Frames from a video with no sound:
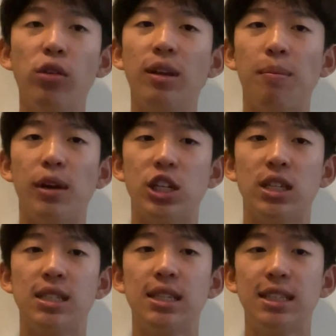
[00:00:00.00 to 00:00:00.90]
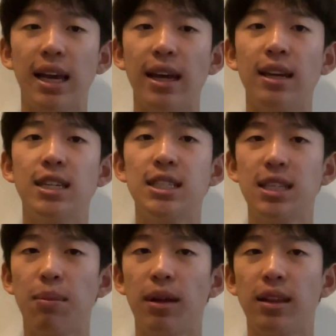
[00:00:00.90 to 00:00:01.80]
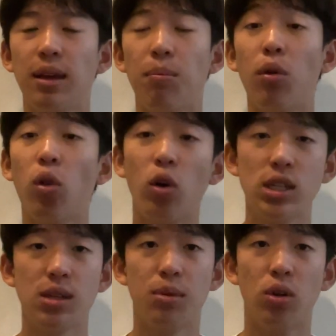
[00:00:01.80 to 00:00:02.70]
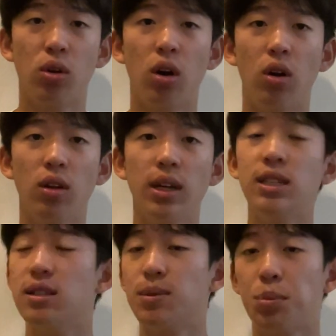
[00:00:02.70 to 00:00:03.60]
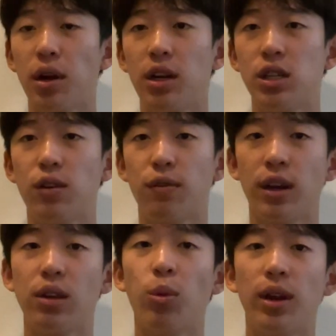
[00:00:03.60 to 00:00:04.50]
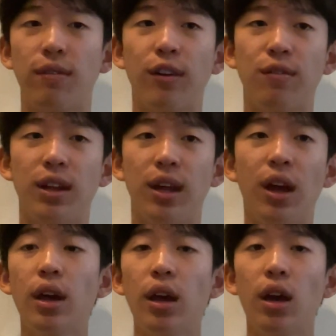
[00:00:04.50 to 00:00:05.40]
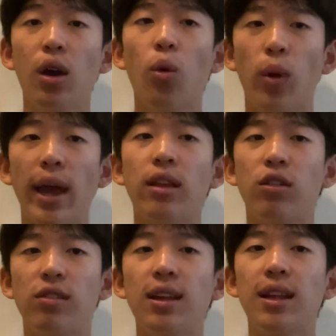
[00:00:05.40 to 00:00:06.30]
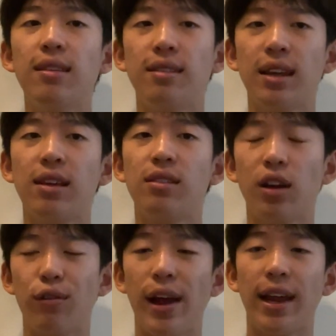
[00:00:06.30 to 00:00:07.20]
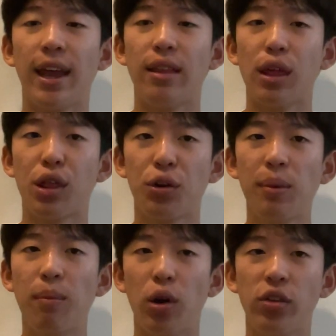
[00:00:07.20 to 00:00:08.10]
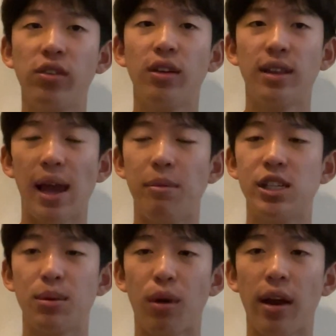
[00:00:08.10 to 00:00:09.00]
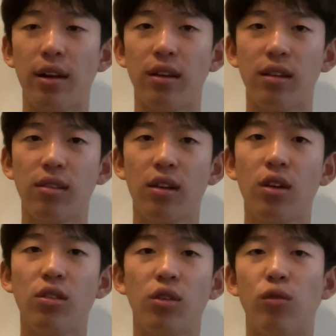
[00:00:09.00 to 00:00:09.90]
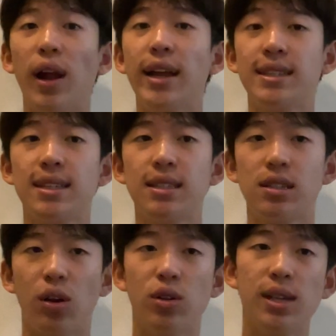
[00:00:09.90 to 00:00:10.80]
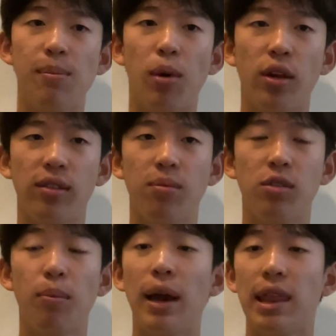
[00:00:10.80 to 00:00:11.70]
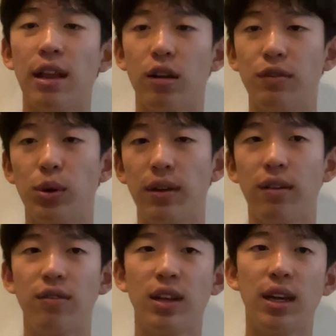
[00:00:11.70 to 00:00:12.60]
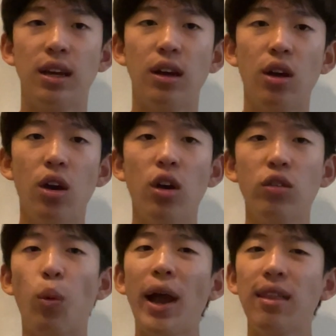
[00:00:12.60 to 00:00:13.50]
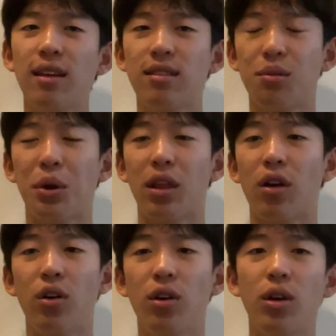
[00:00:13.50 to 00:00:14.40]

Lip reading: ambitious, yet seemingly plausible goal is Predator-Free 2050, where New Zealand seeks to eradicate the three most damaging predators, so rats, stoats, and possums, by the end of 2050. So why these three though?